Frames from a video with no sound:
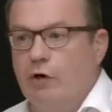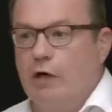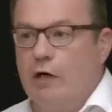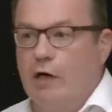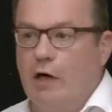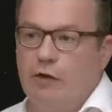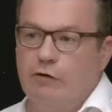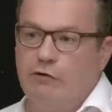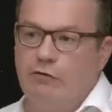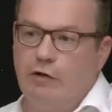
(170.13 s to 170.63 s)
a
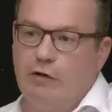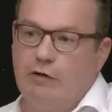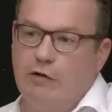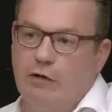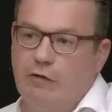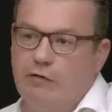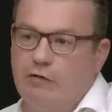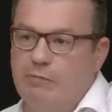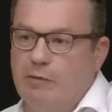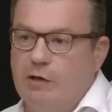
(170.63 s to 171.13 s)
contract
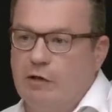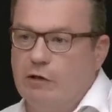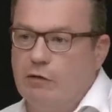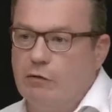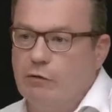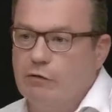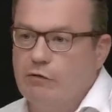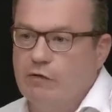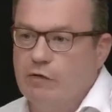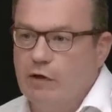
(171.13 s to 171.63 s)
that has been
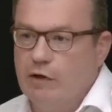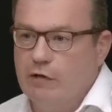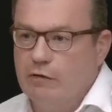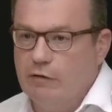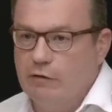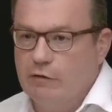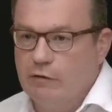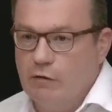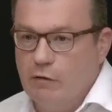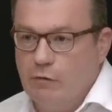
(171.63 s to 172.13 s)

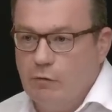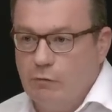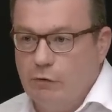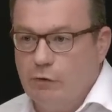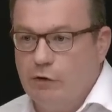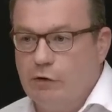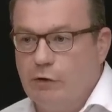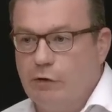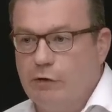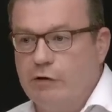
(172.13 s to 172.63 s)
negotiated
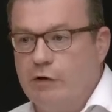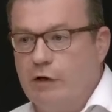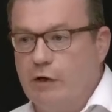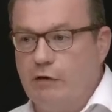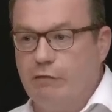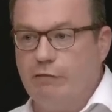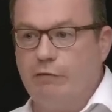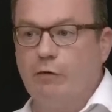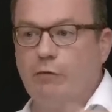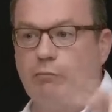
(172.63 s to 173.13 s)
with
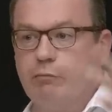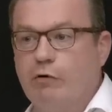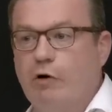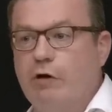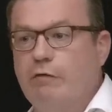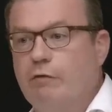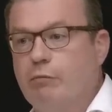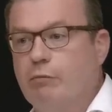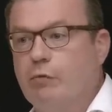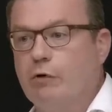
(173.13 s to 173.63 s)
RTE for
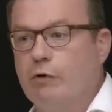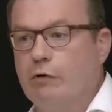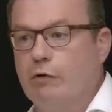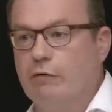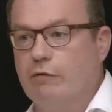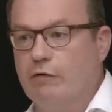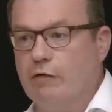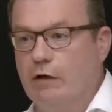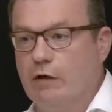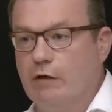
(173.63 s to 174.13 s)
private work
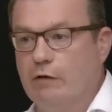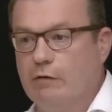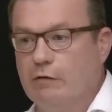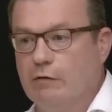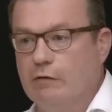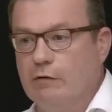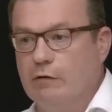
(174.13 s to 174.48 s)
outside,